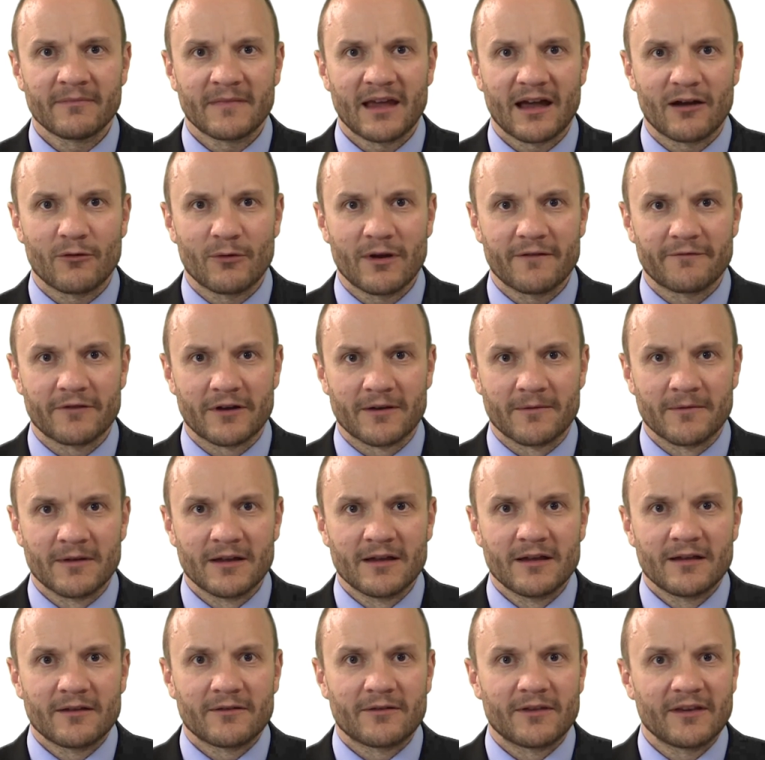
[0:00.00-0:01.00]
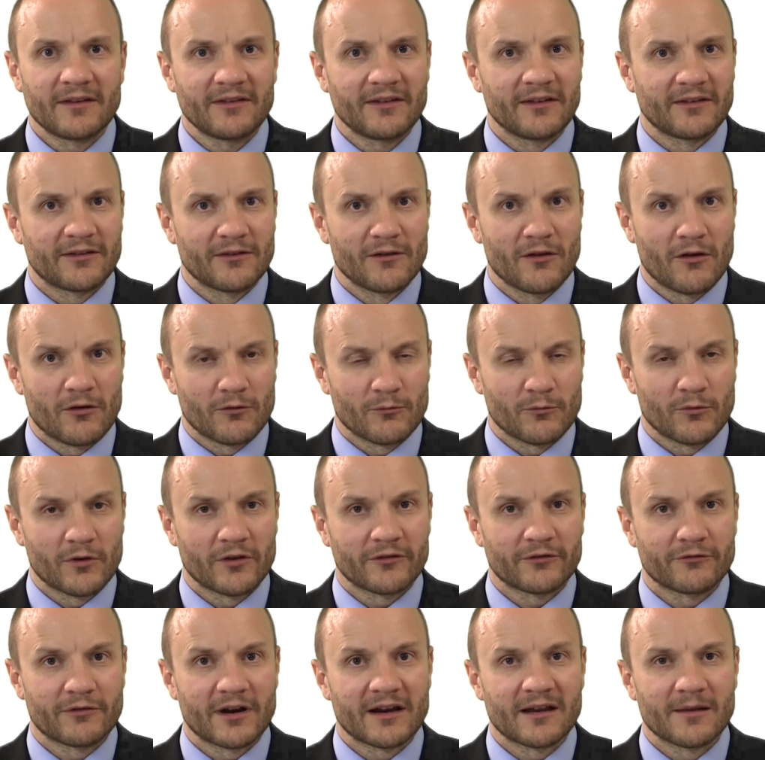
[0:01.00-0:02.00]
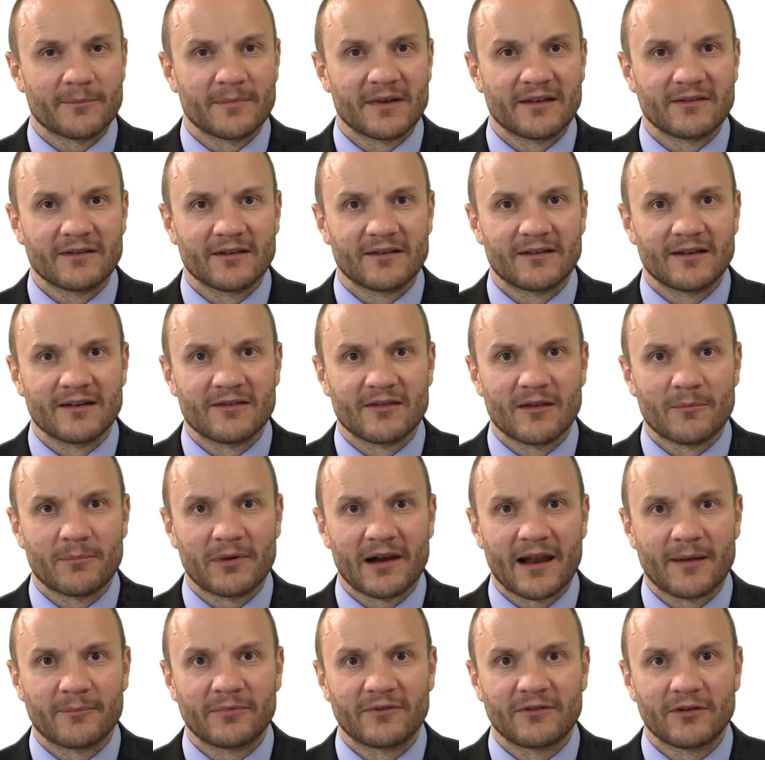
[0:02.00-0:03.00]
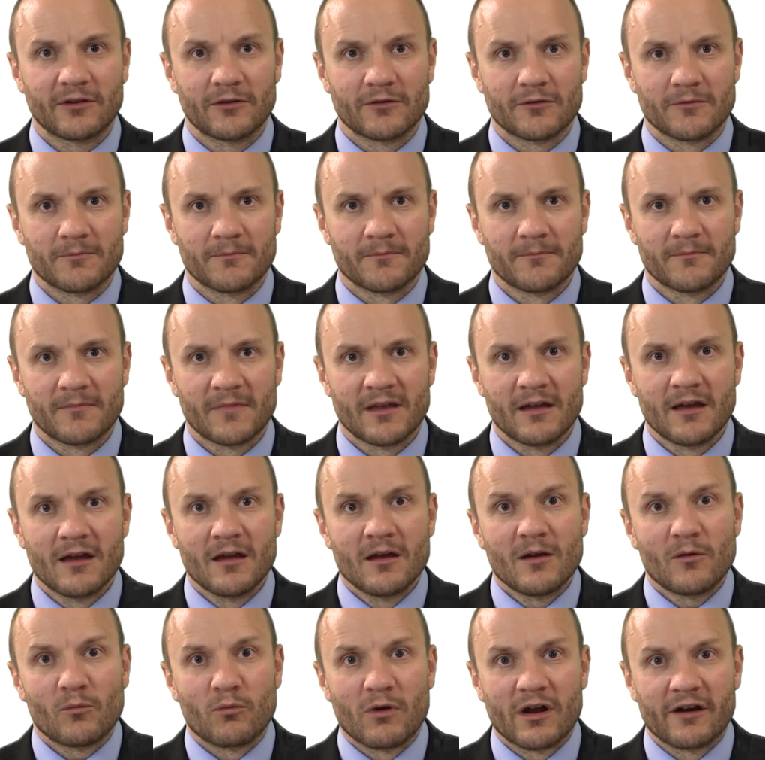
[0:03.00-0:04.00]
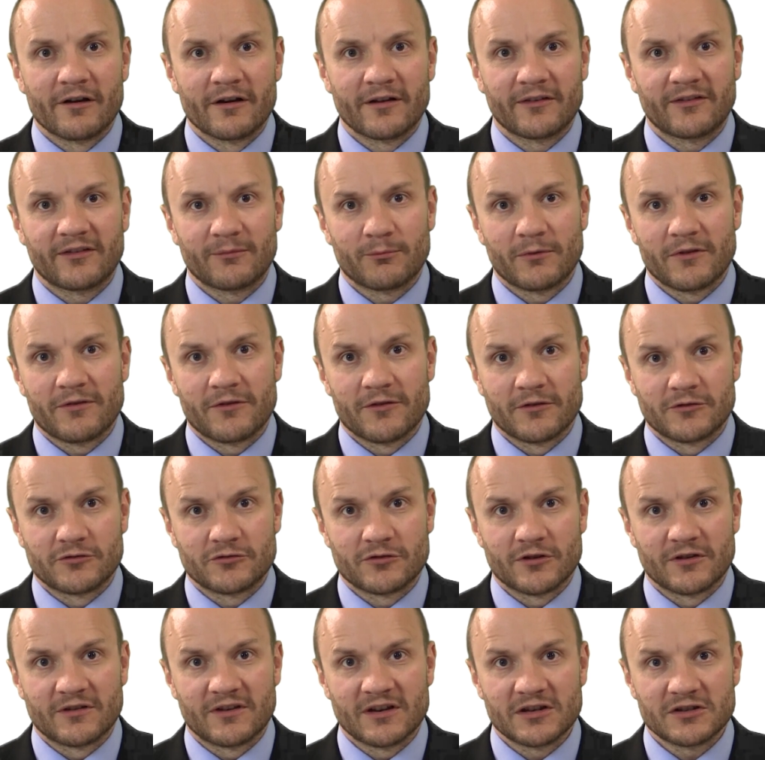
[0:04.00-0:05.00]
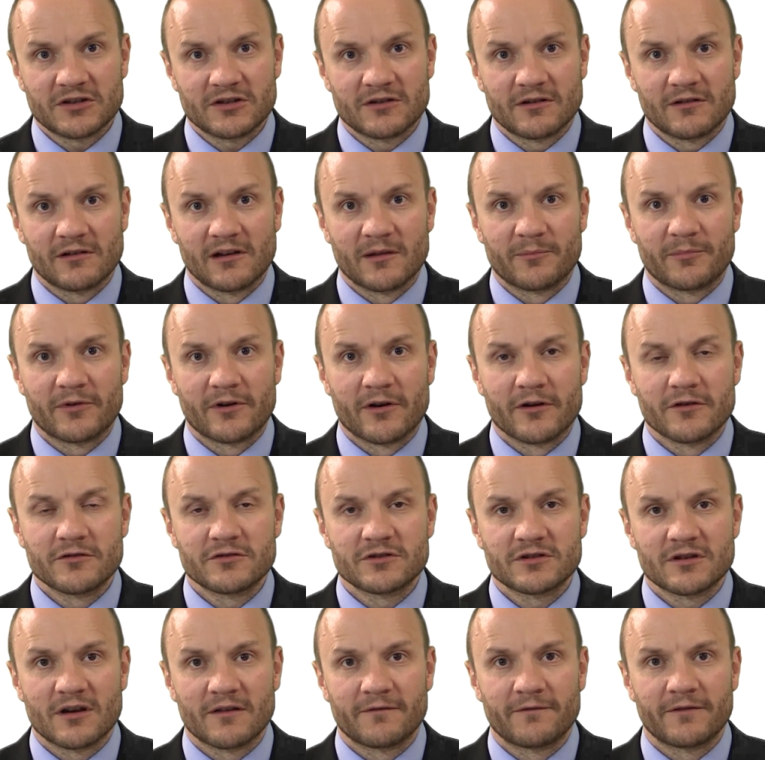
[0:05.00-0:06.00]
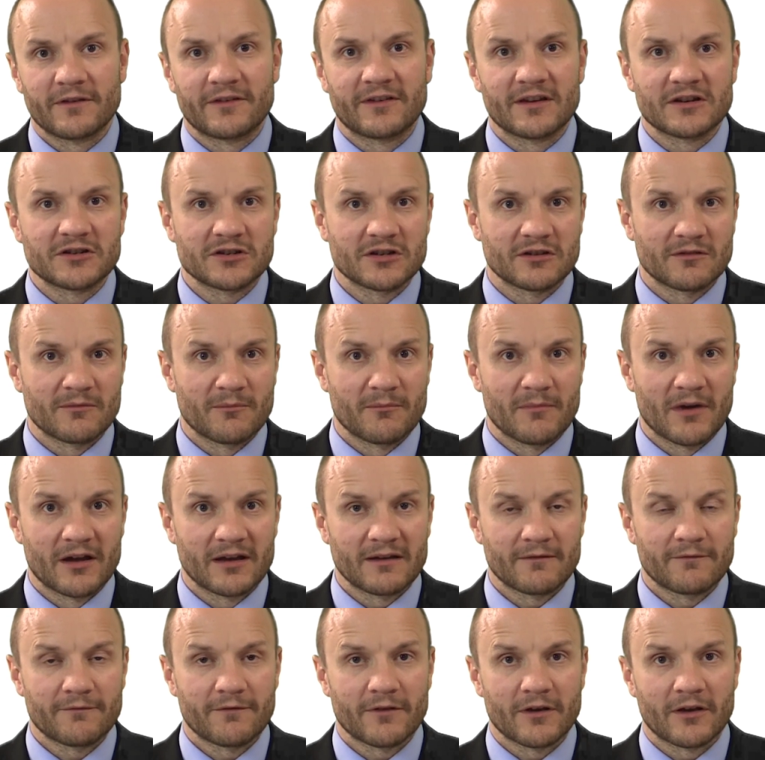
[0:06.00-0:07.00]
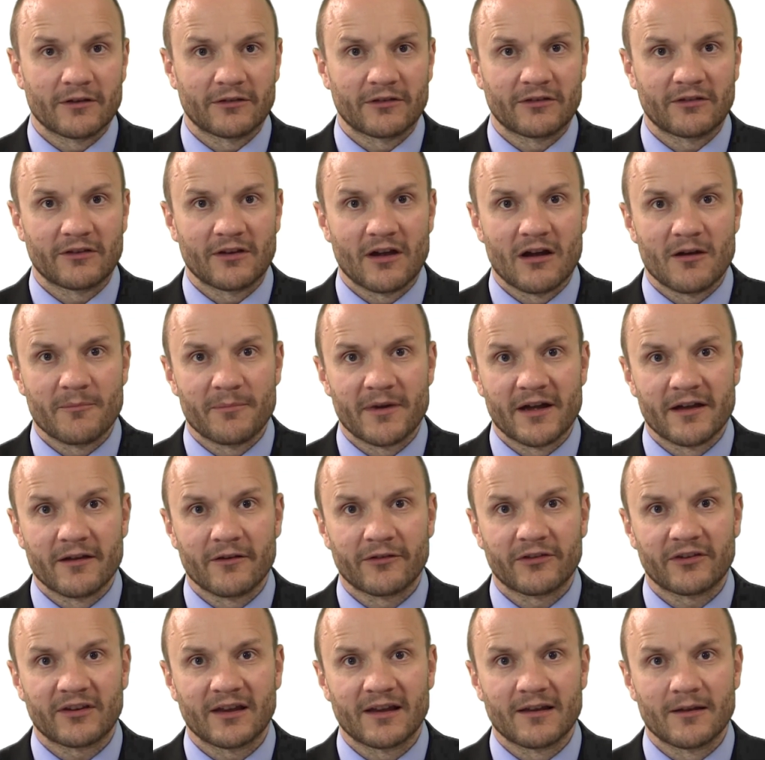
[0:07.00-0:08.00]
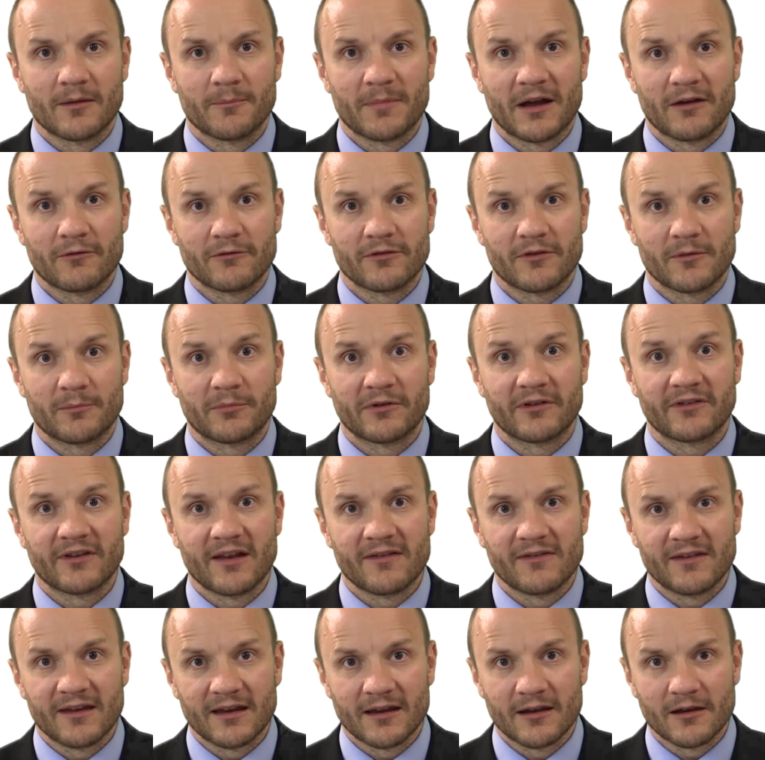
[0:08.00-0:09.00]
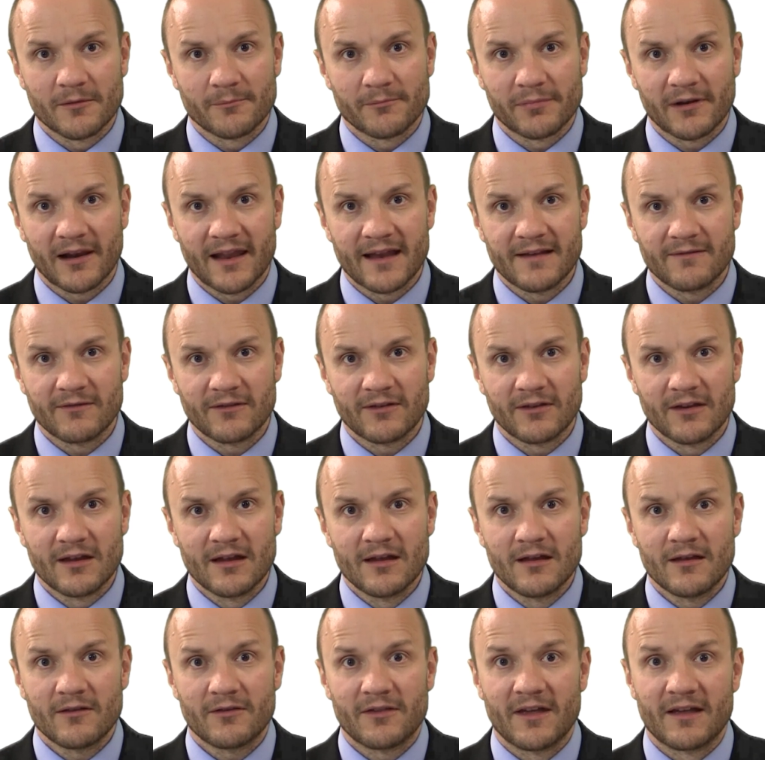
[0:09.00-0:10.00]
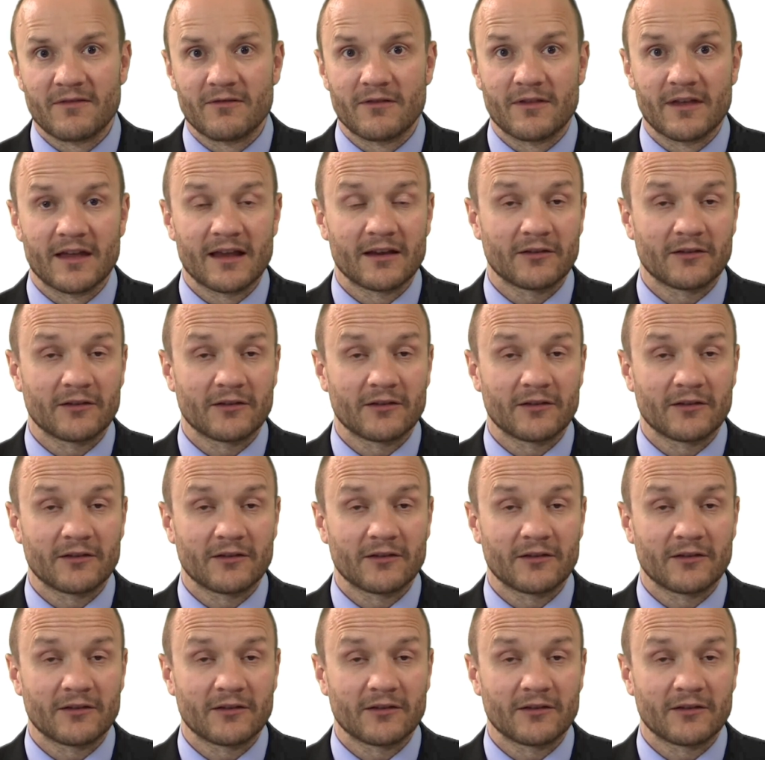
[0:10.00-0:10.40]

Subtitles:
However, this is not what's recommended in the PLAB-2. Whereas with the traditional approach, a physician might first start by asking about the presenting complaint, then the